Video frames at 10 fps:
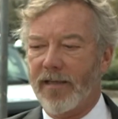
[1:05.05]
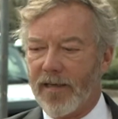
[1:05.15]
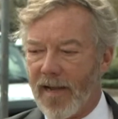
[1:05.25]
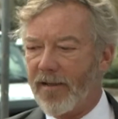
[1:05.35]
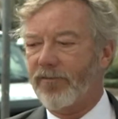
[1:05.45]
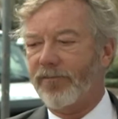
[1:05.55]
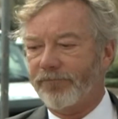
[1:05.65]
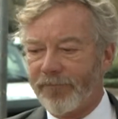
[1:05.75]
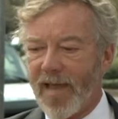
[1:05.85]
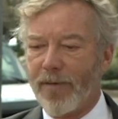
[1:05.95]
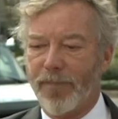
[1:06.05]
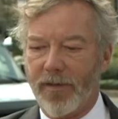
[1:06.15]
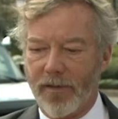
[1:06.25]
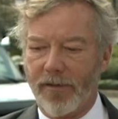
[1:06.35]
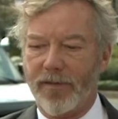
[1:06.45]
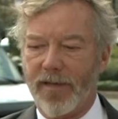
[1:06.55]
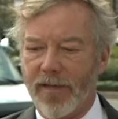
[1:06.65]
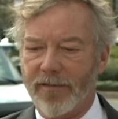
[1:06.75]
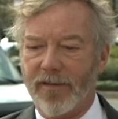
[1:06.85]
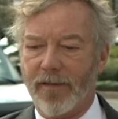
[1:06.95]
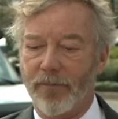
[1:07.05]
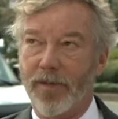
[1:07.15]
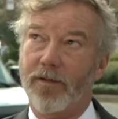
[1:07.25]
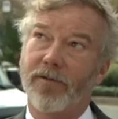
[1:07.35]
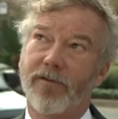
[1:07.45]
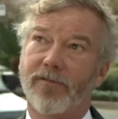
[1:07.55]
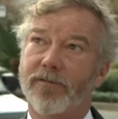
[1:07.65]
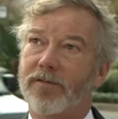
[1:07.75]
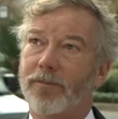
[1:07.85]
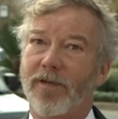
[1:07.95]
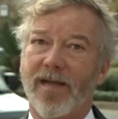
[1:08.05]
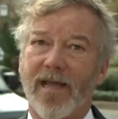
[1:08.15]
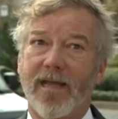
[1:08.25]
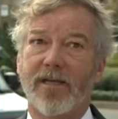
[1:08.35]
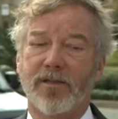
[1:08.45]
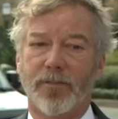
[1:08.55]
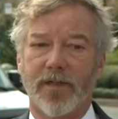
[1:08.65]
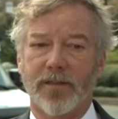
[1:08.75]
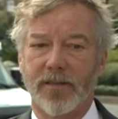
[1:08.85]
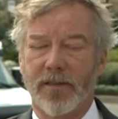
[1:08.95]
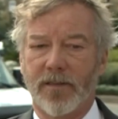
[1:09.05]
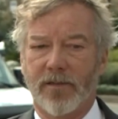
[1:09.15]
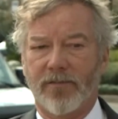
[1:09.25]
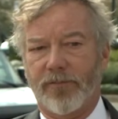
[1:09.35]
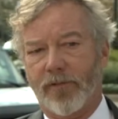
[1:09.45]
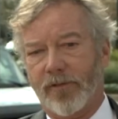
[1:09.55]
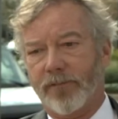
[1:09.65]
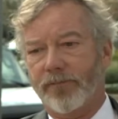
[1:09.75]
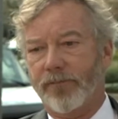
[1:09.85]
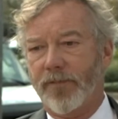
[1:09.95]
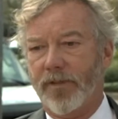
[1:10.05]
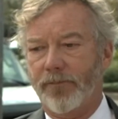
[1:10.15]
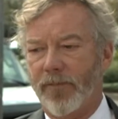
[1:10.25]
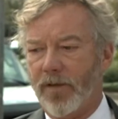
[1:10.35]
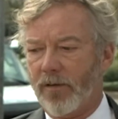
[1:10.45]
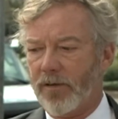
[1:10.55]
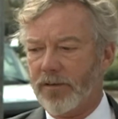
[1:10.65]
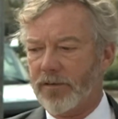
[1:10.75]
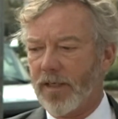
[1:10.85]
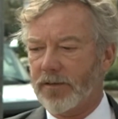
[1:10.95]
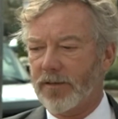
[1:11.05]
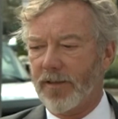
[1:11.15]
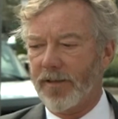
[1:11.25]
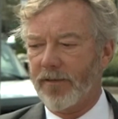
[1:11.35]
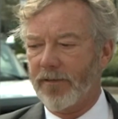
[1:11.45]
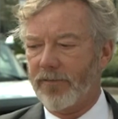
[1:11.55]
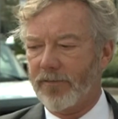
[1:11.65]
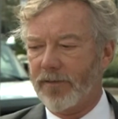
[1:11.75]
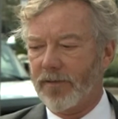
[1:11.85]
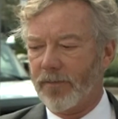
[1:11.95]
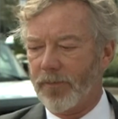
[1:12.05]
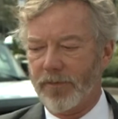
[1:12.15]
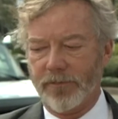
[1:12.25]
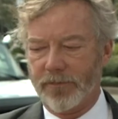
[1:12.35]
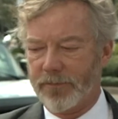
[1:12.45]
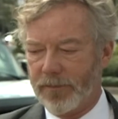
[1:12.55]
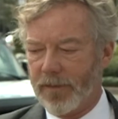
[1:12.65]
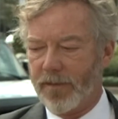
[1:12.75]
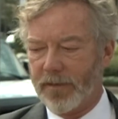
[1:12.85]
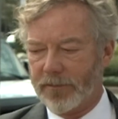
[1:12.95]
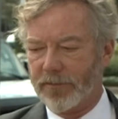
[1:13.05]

It has happened in other downtown buildings of a similar age, but for a, a, a, large section like this to come loose, yeah, that's a